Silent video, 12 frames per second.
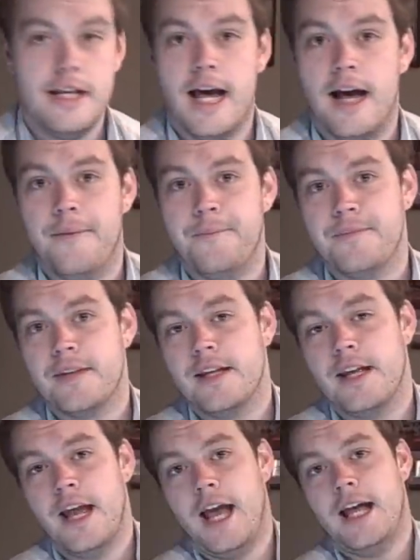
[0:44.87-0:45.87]
Now,
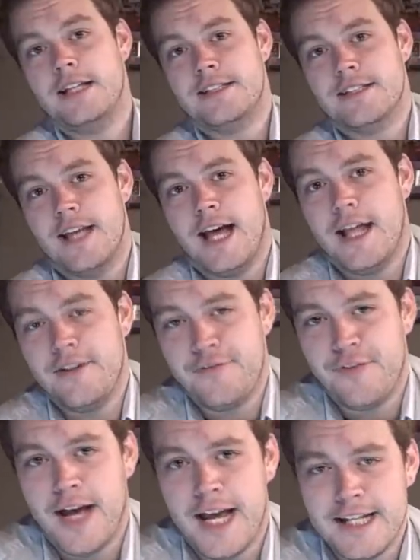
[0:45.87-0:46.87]
add to that the
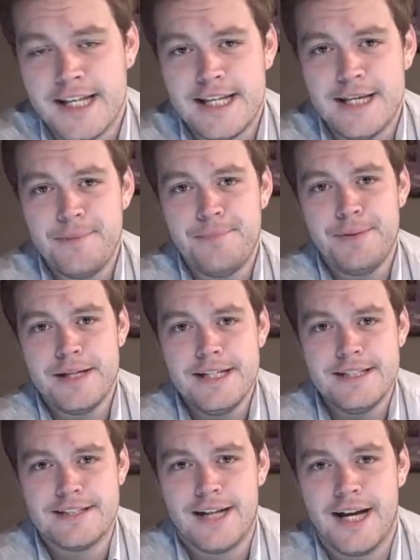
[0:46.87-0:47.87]
fact that he
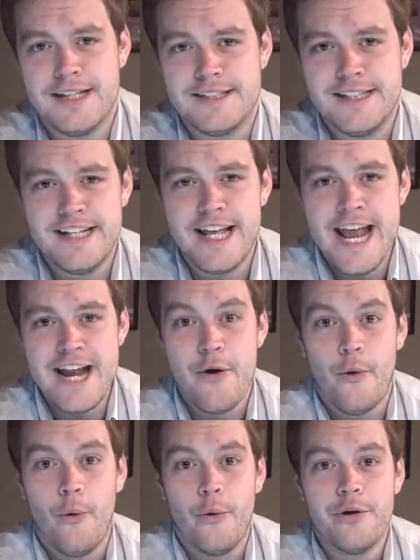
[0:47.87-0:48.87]
biggie sized it and
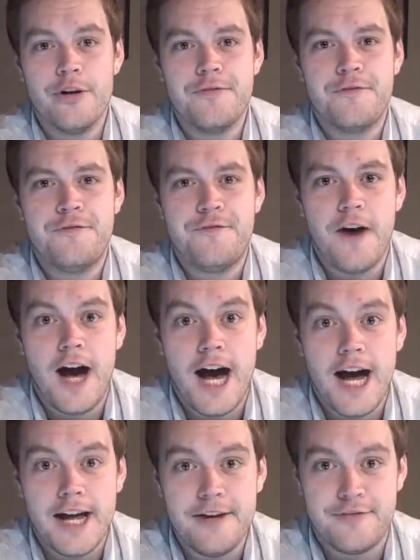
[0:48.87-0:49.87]
ordered
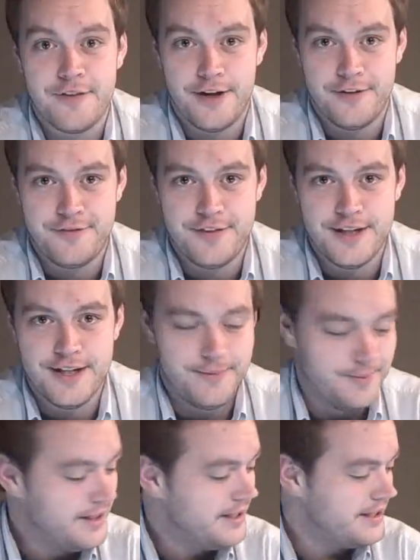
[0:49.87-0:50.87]
five of
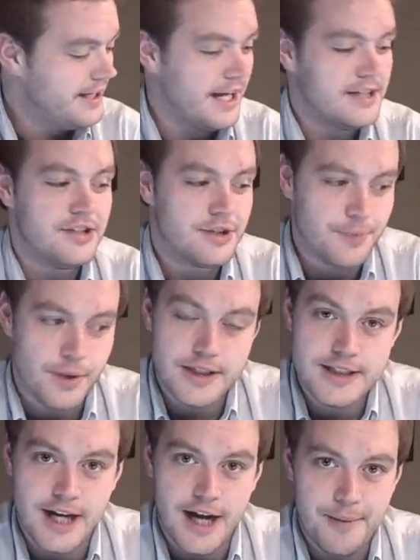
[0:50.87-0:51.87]
them. Not just
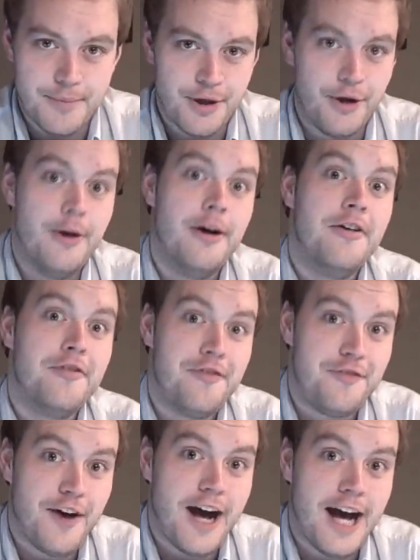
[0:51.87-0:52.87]
one combo,
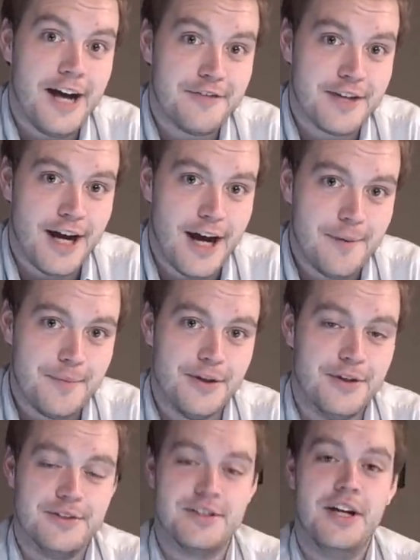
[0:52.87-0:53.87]
five
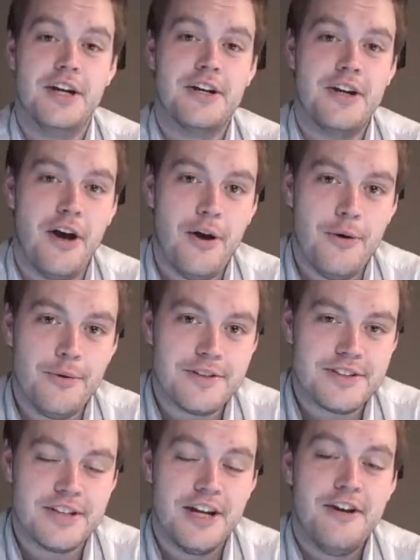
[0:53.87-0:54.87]
combos.
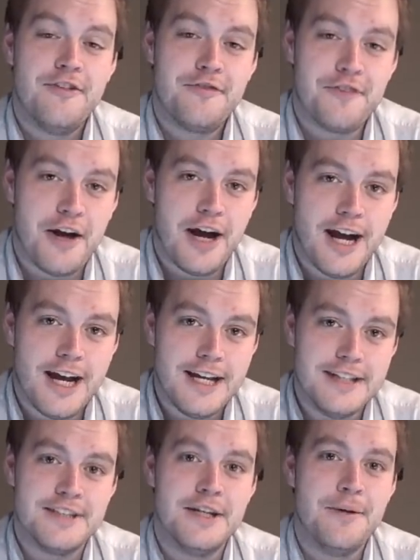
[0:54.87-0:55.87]
Cokes,
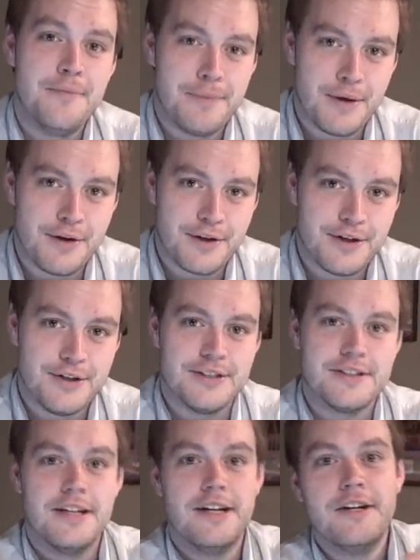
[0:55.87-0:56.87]
fries,
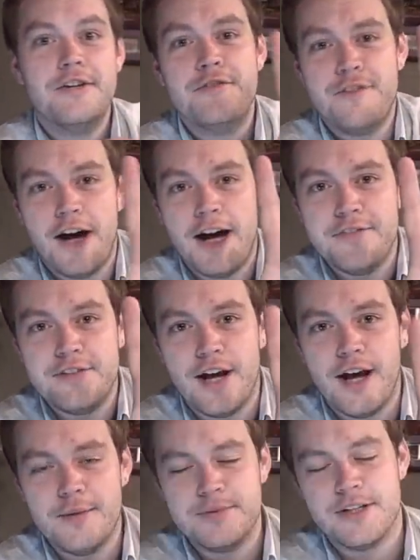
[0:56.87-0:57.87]
burgers, five
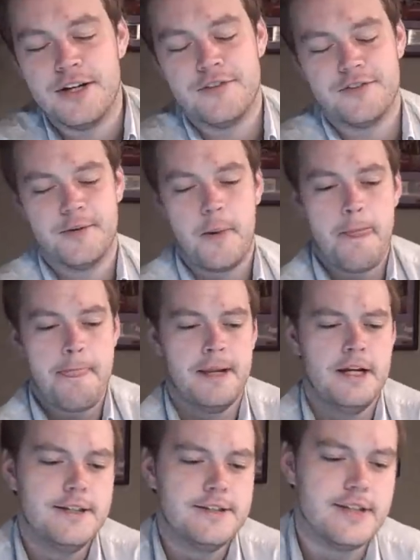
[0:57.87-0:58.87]
times over.
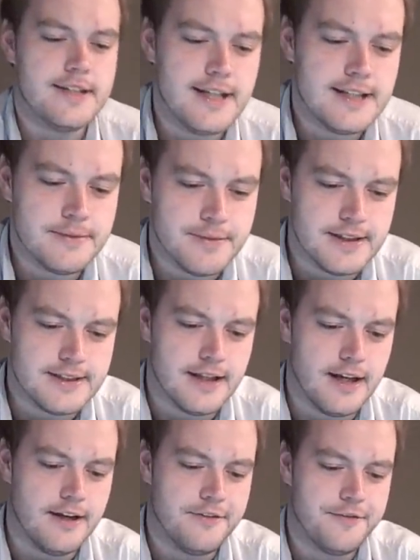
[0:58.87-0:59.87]
So I thought to
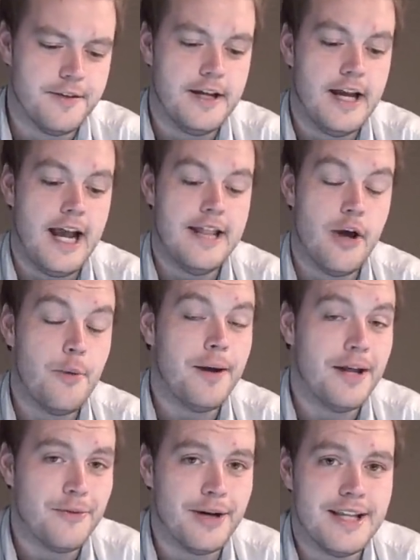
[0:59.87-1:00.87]
myself, and oh,
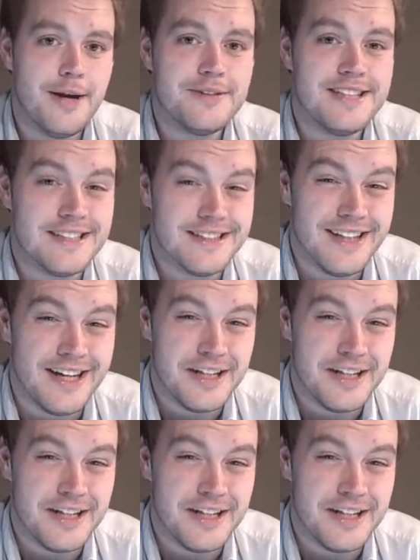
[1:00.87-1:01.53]
by the way, that was his